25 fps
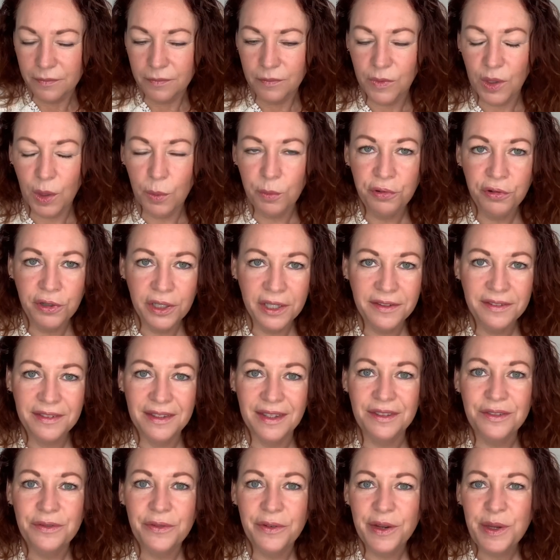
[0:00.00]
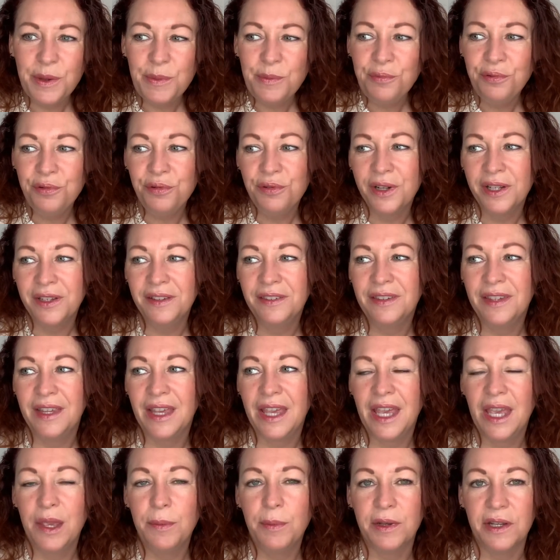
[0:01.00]
pretty, it's very
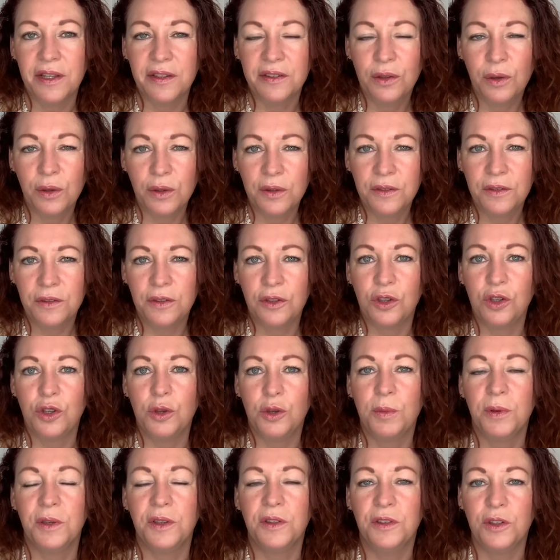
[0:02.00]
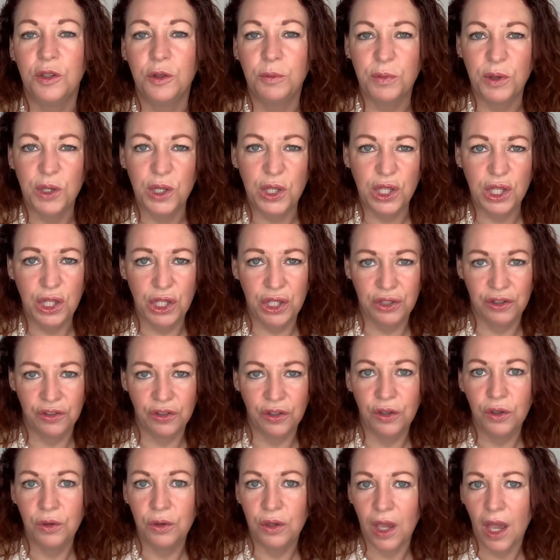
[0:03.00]
pretty, but it's not super, super
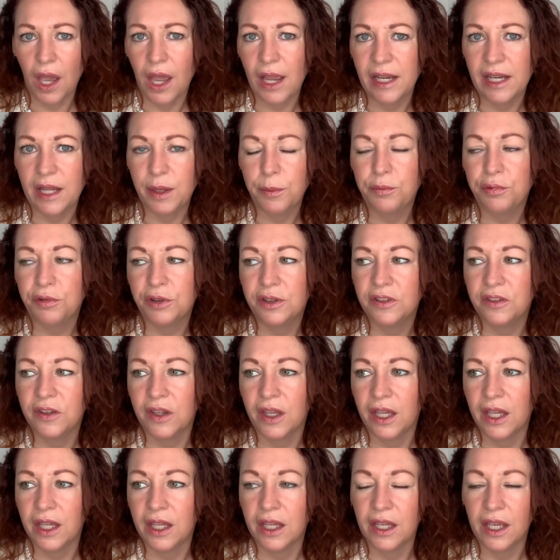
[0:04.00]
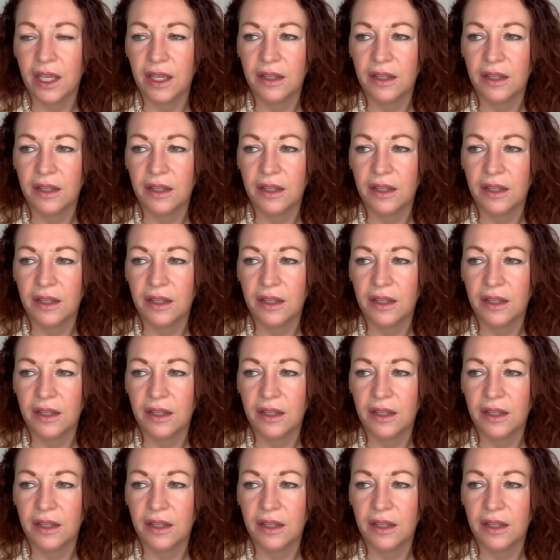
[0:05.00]
too girly pretty.